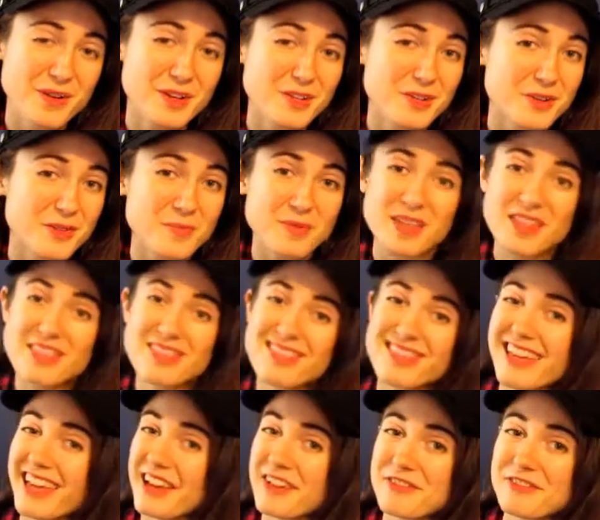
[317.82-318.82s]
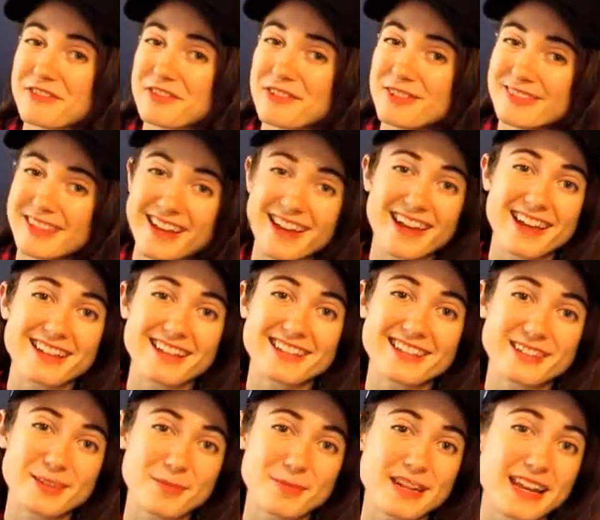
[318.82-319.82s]
when you're being thankful that
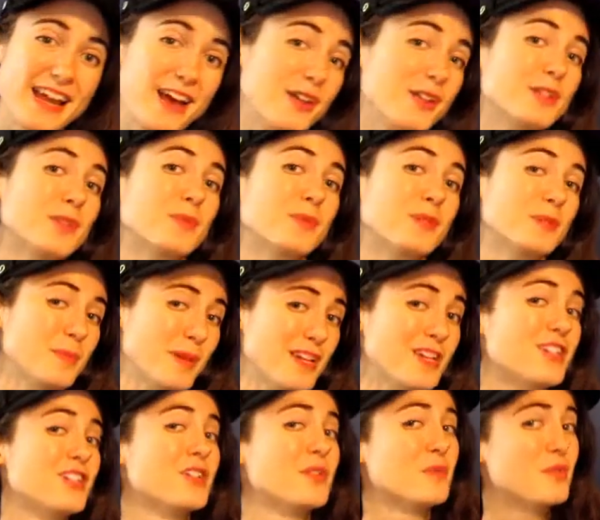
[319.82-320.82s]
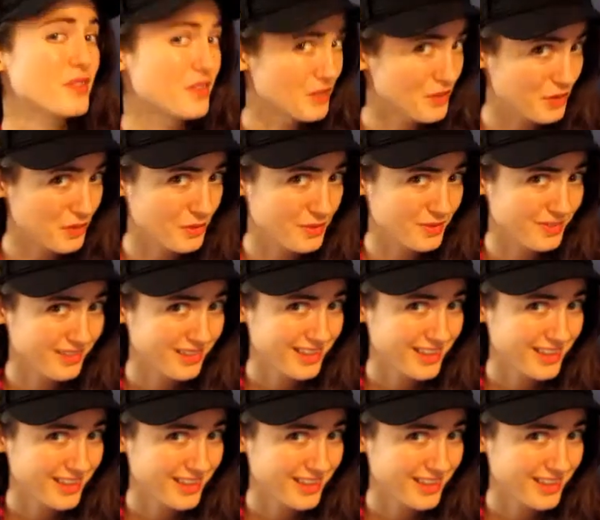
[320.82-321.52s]
somebody else was patient with you.